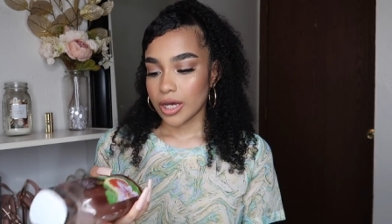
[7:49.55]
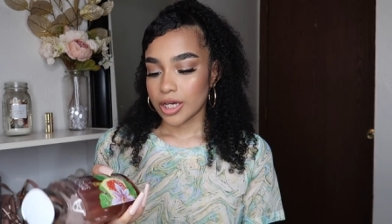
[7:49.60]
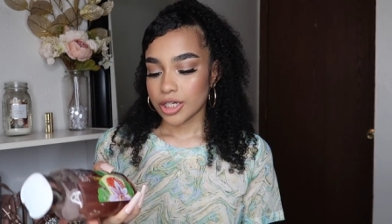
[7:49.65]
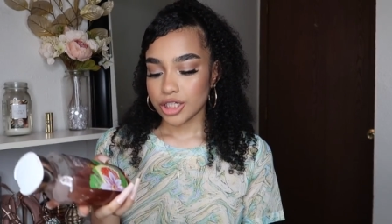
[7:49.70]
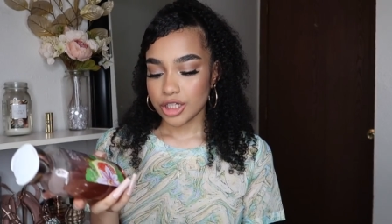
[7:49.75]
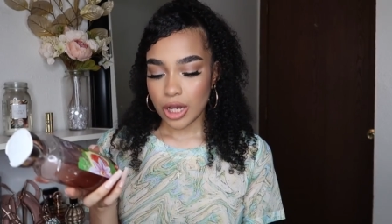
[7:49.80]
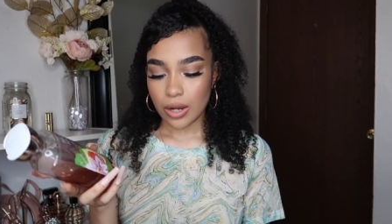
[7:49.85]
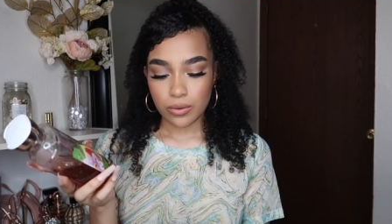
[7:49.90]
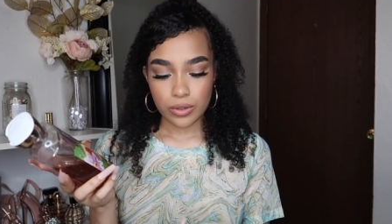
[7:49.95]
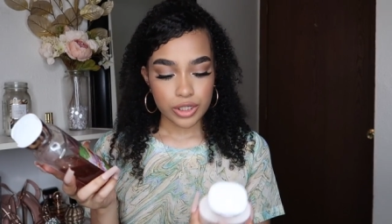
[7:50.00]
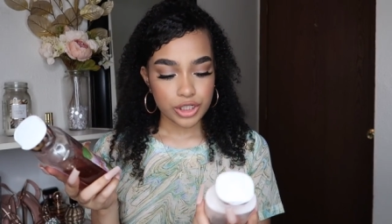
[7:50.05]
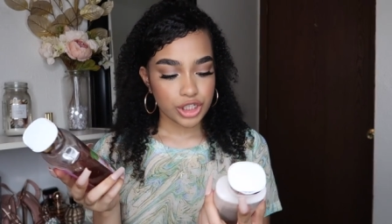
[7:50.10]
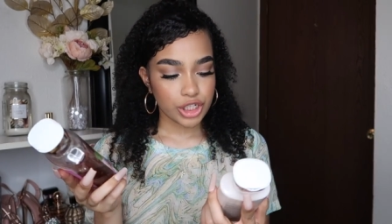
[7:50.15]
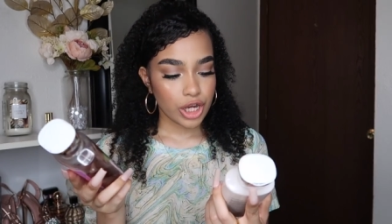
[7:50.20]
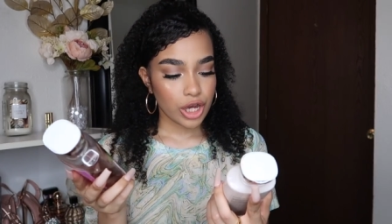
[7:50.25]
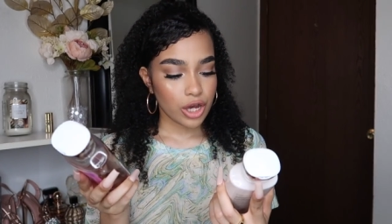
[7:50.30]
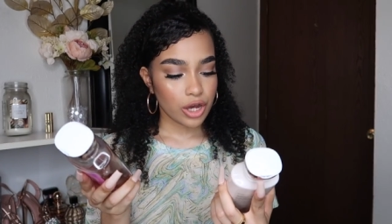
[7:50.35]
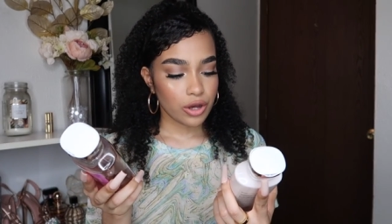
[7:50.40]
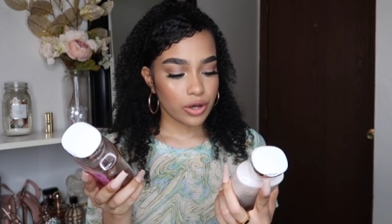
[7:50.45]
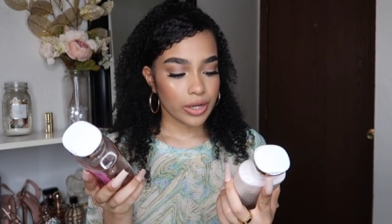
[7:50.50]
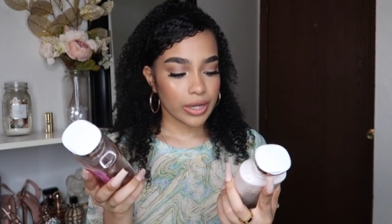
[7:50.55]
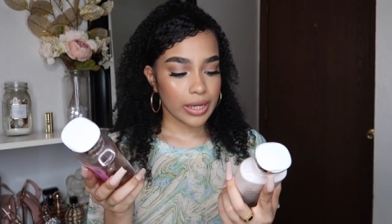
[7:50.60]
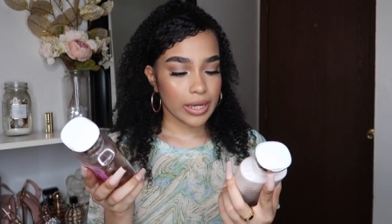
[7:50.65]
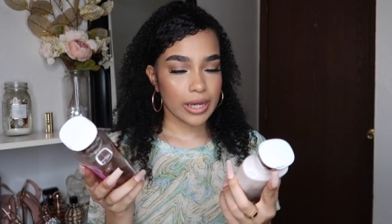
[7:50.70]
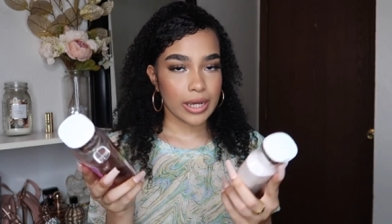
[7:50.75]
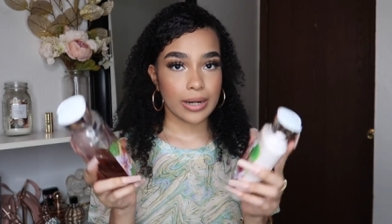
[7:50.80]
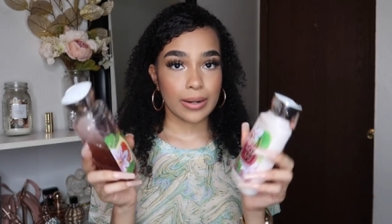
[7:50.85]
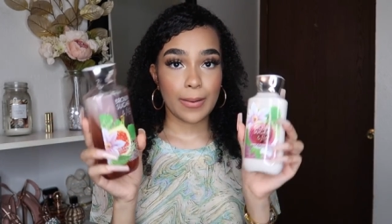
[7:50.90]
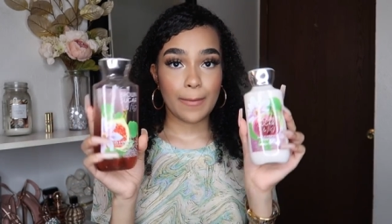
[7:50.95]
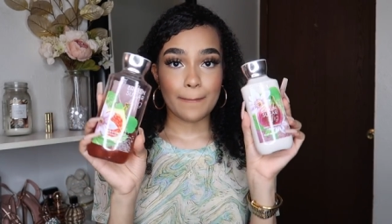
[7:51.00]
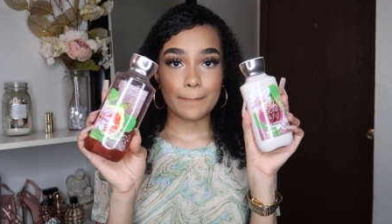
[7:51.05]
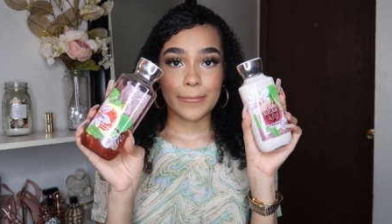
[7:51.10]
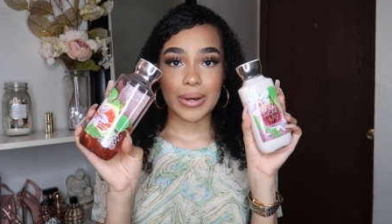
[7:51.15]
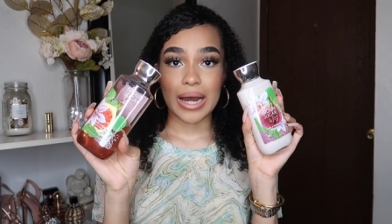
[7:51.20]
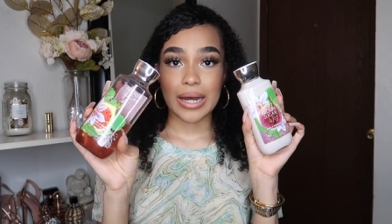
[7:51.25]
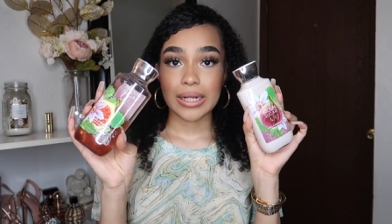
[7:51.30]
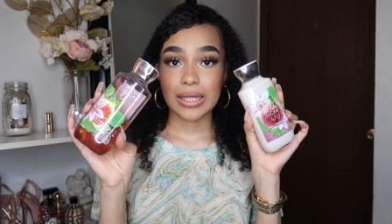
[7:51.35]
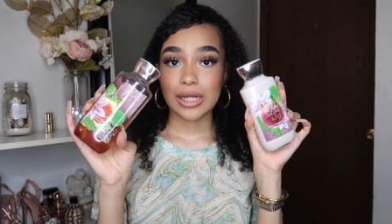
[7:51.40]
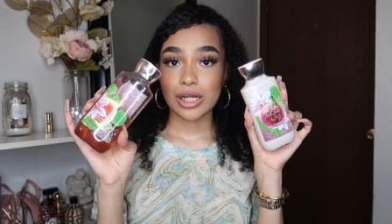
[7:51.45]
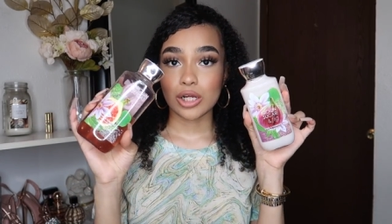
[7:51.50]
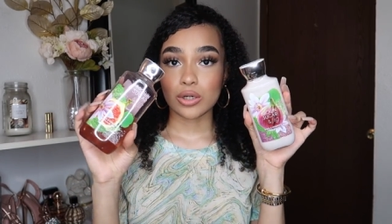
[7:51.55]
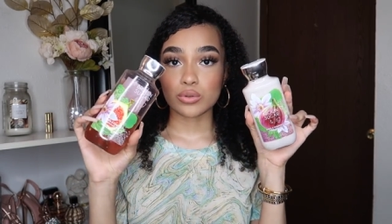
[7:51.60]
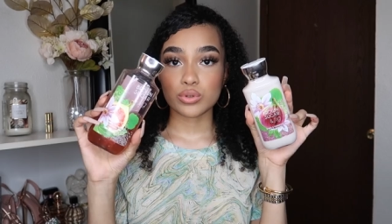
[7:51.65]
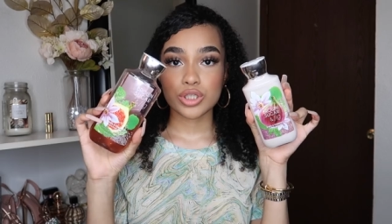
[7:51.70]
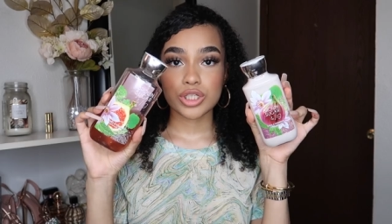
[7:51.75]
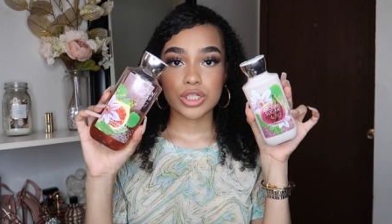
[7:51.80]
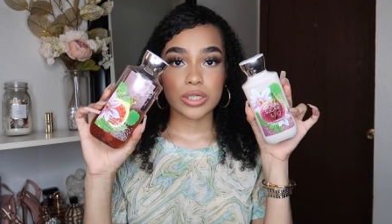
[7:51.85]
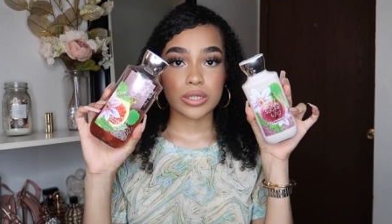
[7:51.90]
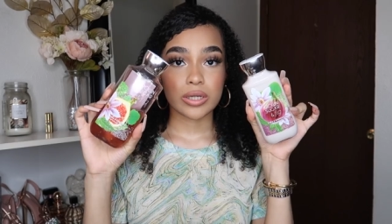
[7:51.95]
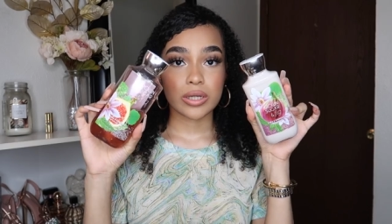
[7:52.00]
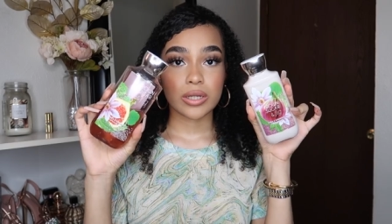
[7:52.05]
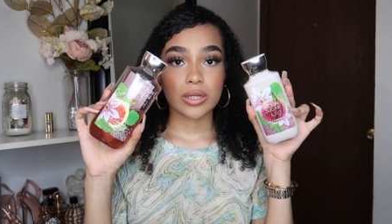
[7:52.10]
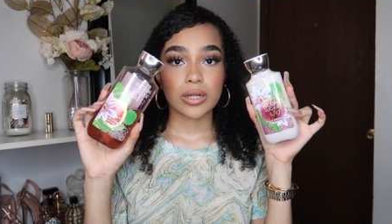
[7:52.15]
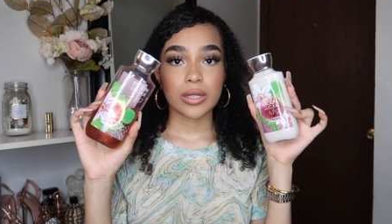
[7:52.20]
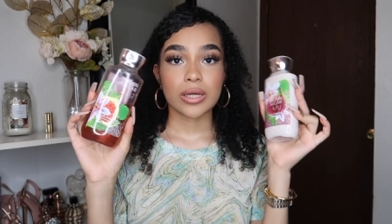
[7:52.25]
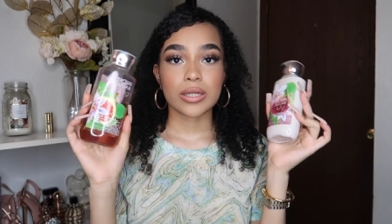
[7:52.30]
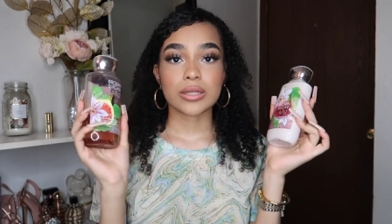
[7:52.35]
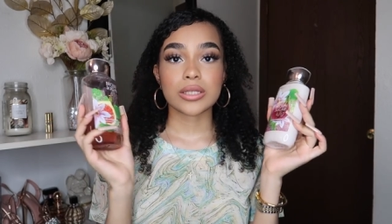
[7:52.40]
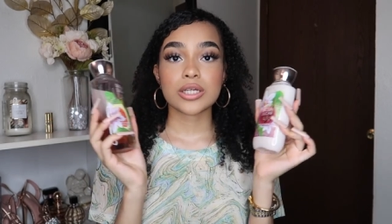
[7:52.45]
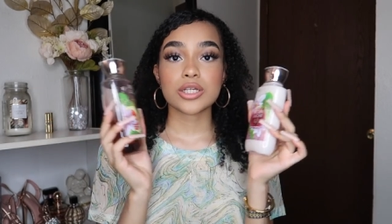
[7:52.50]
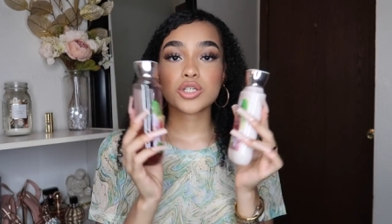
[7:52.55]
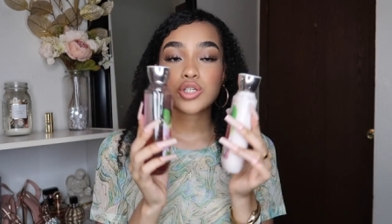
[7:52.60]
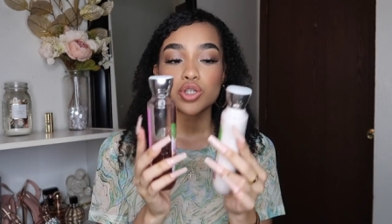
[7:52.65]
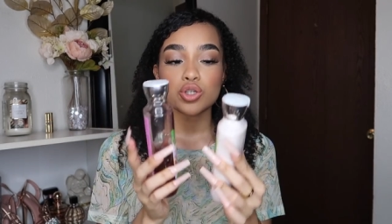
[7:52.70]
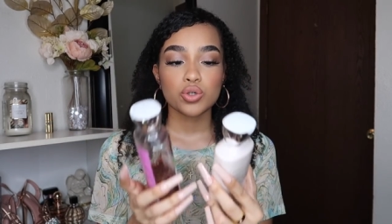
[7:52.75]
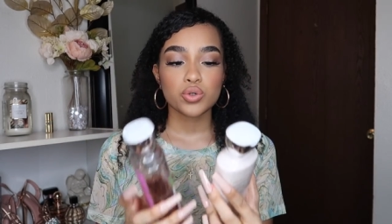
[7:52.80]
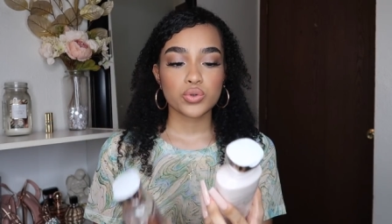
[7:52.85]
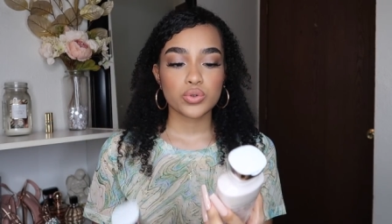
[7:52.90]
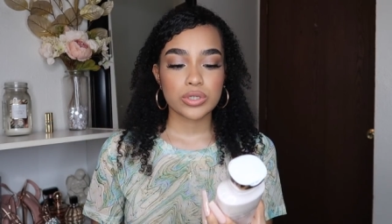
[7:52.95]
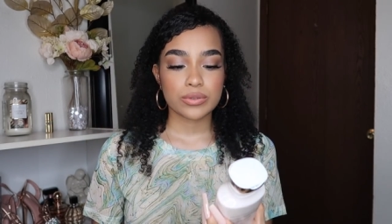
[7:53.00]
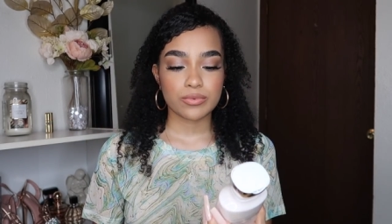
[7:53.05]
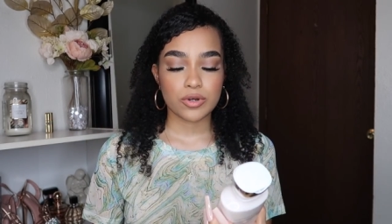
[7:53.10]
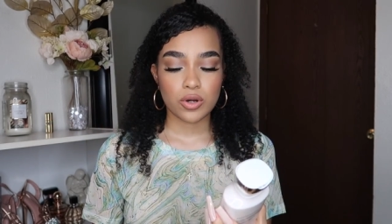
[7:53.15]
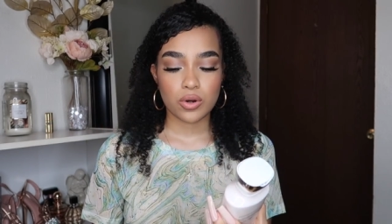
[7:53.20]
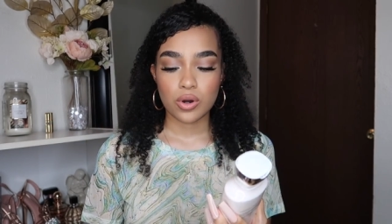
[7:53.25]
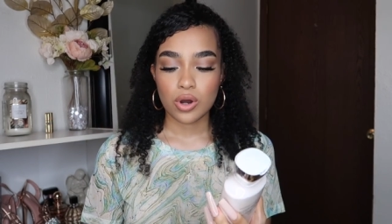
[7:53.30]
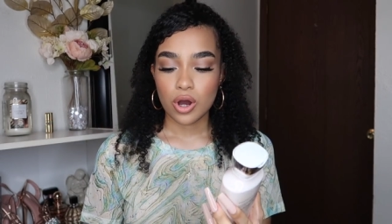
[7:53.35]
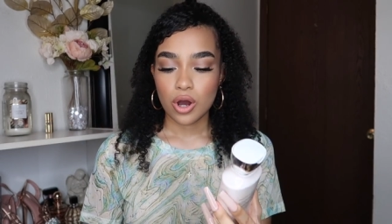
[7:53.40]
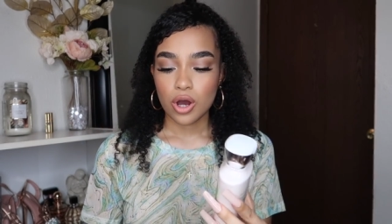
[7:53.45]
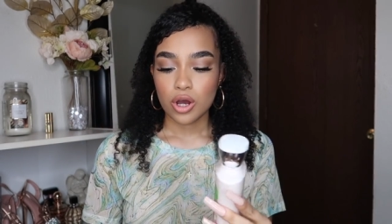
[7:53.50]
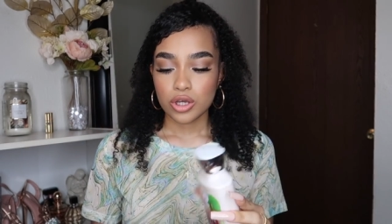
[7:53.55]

shower gel and body lotion and these two smell